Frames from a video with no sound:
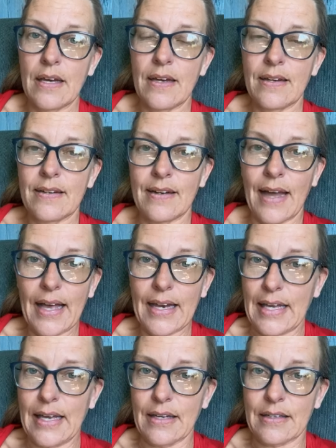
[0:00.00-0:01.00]
night
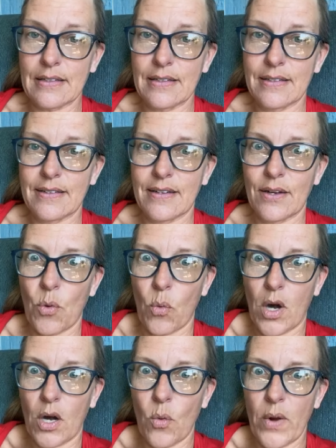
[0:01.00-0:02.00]
in.
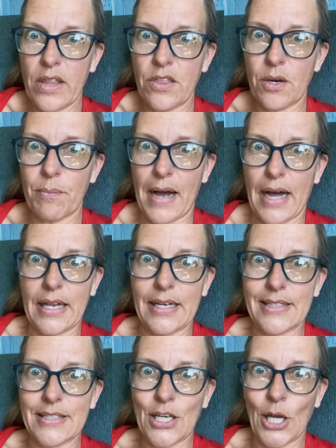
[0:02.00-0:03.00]
Work with your body and
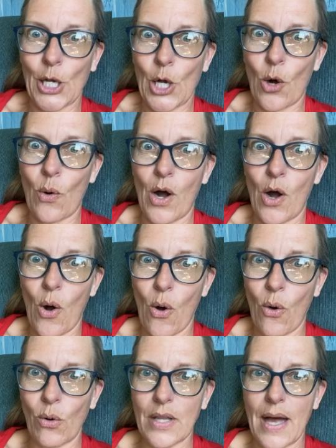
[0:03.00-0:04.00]
it's going to go a
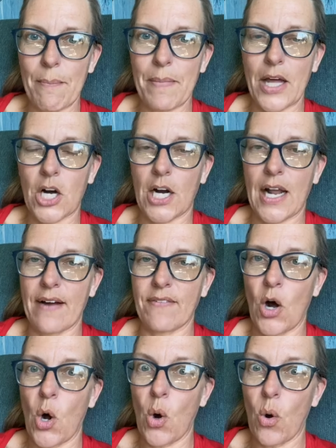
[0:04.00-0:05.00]
whole lot better and have a
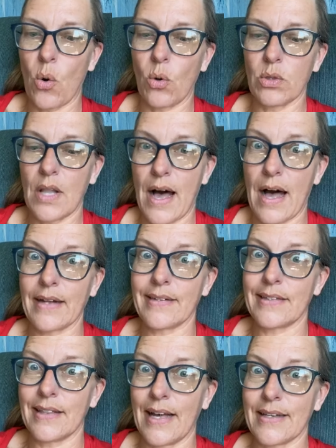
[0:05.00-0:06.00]
whole lot
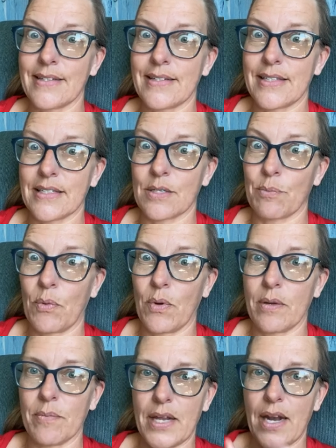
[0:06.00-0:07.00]
less
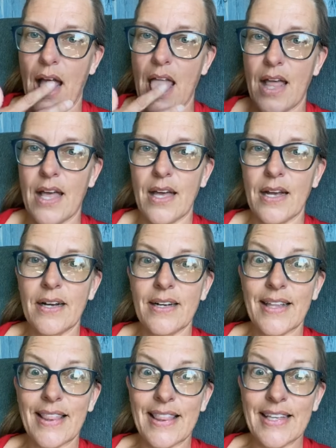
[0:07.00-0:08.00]
disappointment.
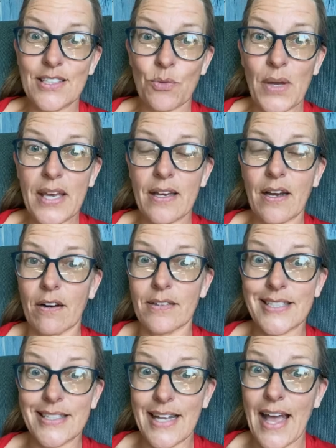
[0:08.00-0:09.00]

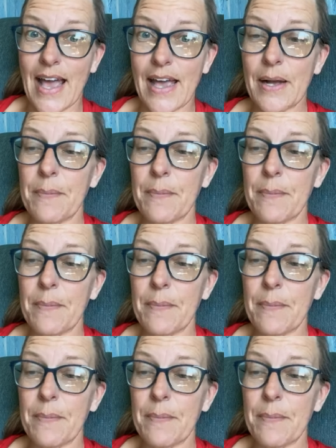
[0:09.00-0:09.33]
Today,